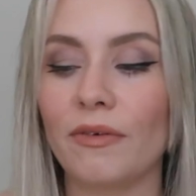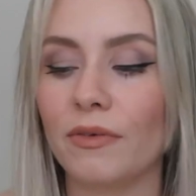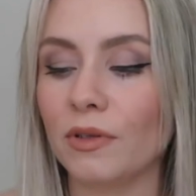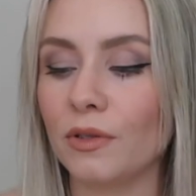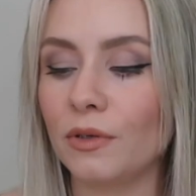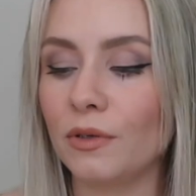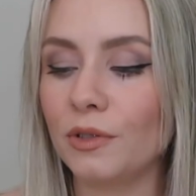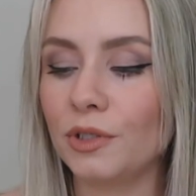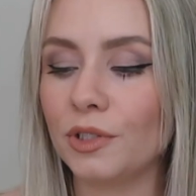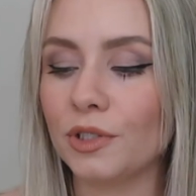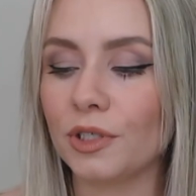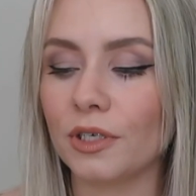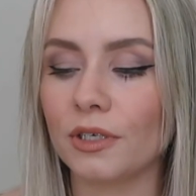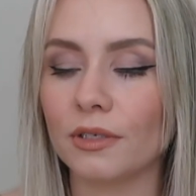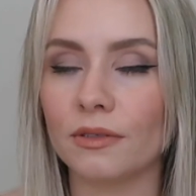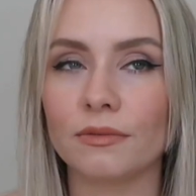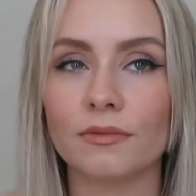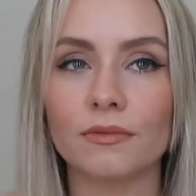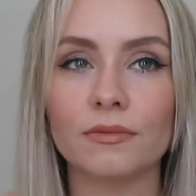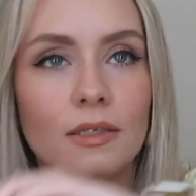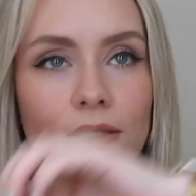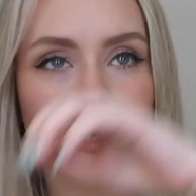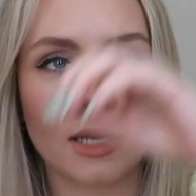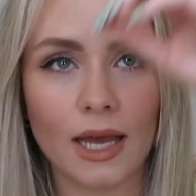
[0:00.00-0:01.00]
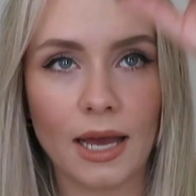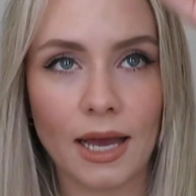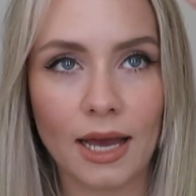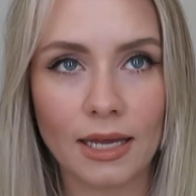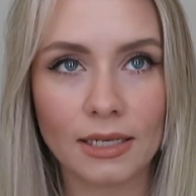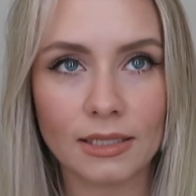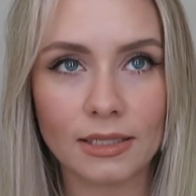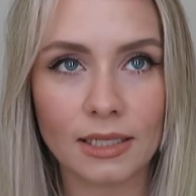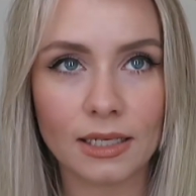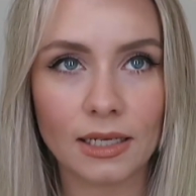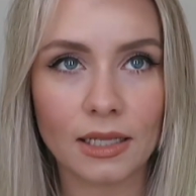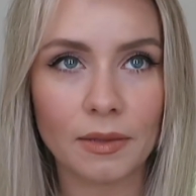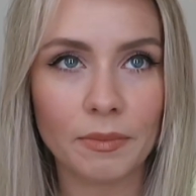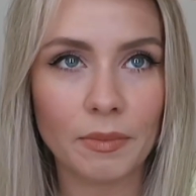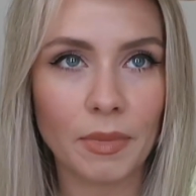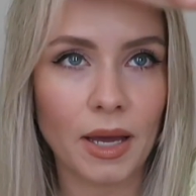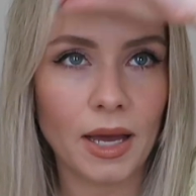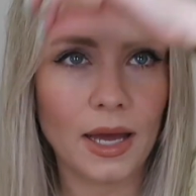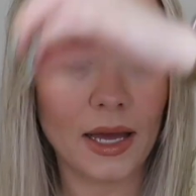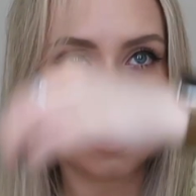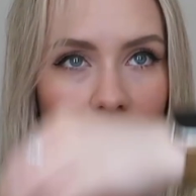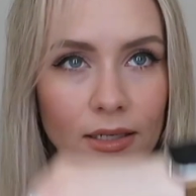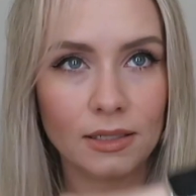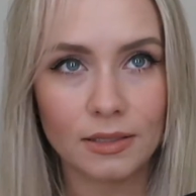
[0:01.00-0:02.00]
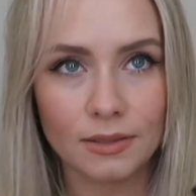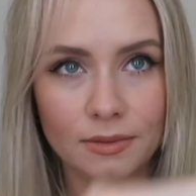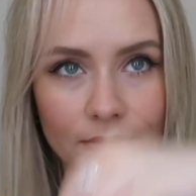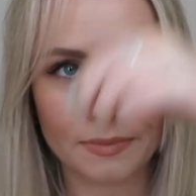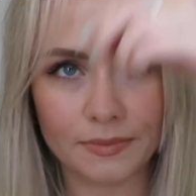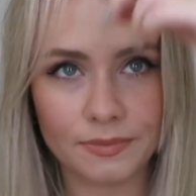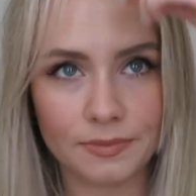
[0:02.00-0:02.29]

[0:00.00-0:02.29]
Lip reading: Revolution. There's a hair tickle in my head.